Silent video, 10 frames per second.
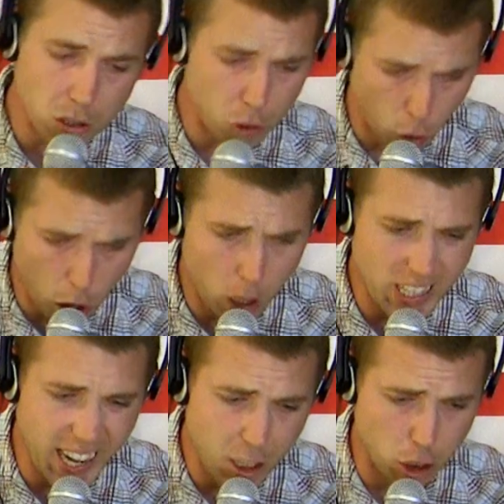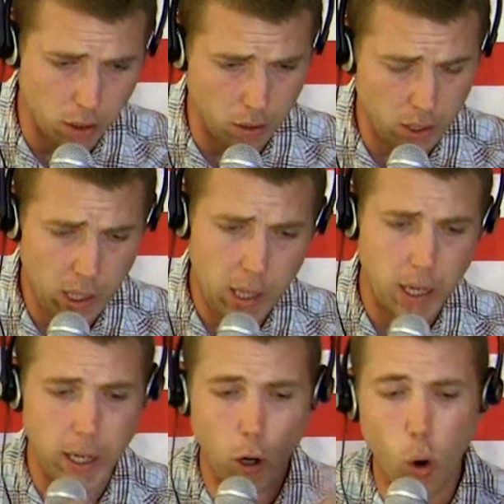A strong nation
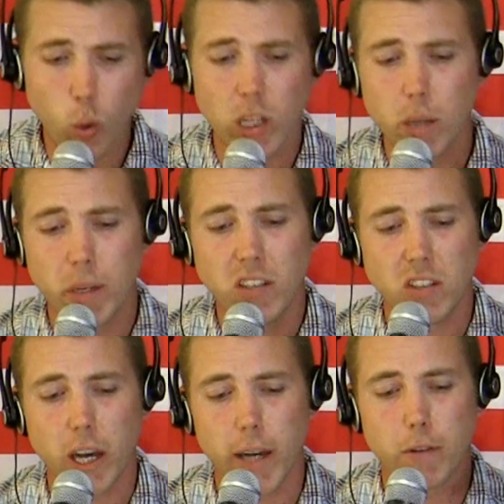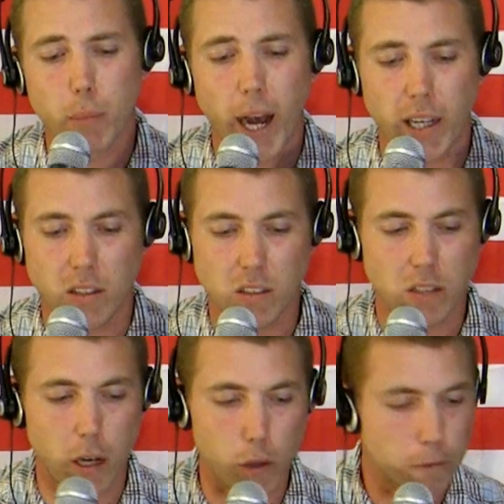can only be saved by
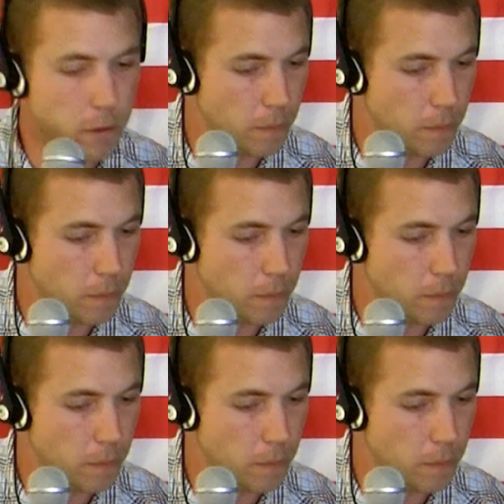itself